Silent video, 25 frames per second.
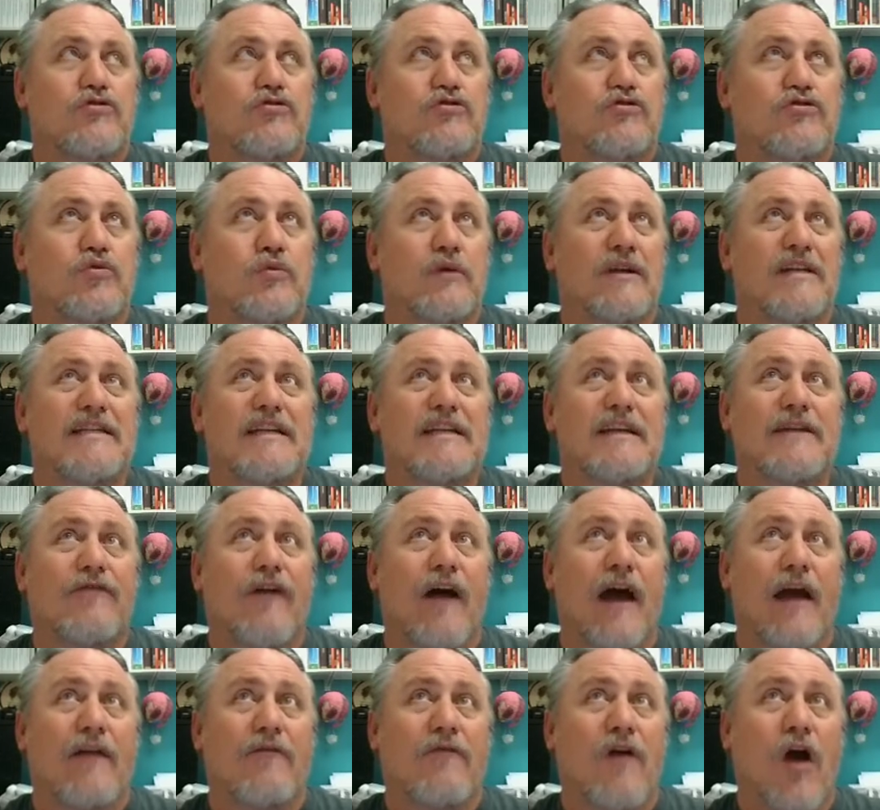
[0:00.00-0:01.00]

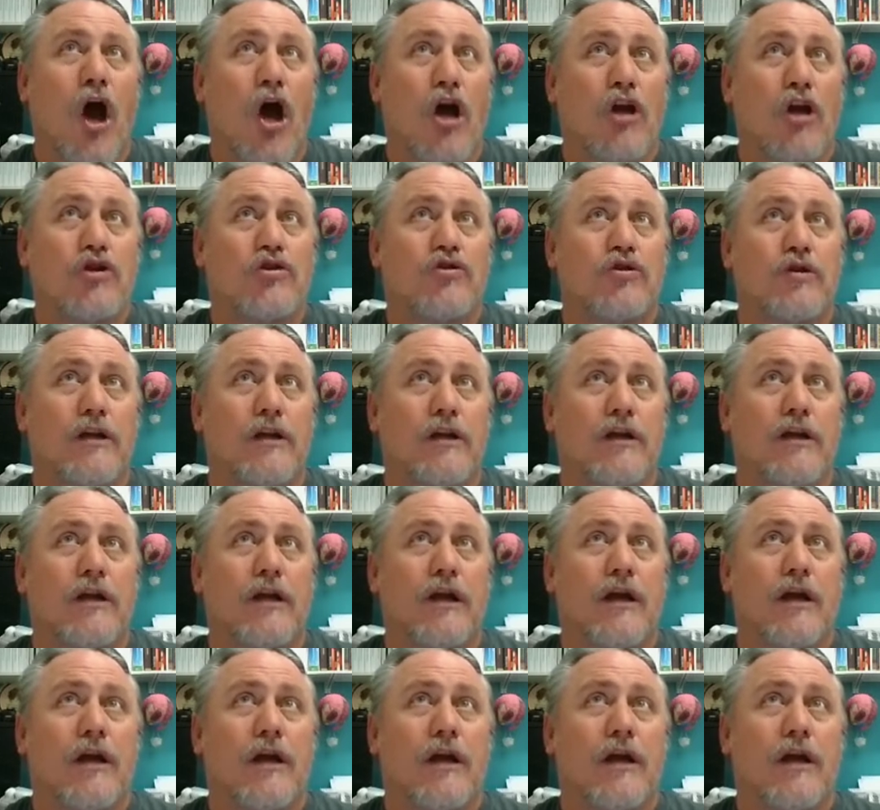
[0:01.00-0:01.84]
2,500